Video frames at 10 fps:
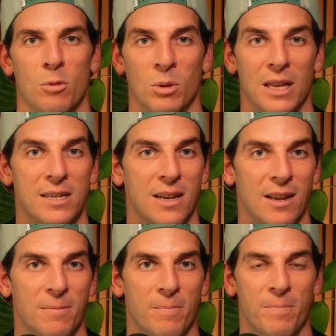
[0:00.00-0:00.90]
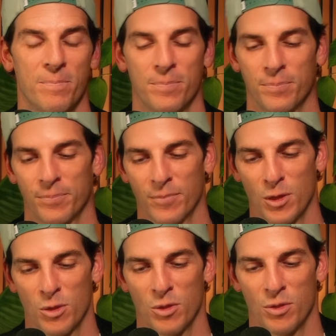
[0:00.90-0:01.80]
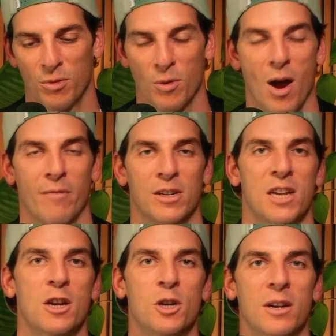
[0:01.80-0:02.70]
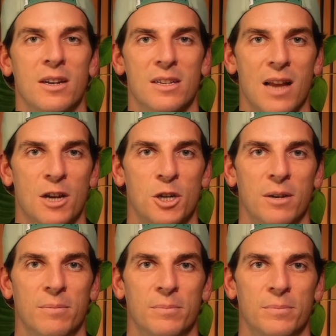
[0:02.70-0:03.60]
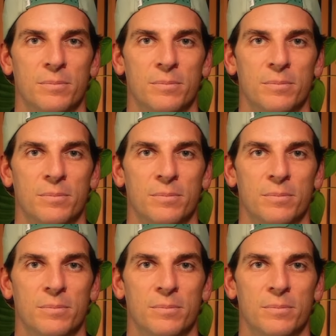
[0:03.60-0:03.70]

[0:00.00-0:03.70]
through listening, through conversation, discussion,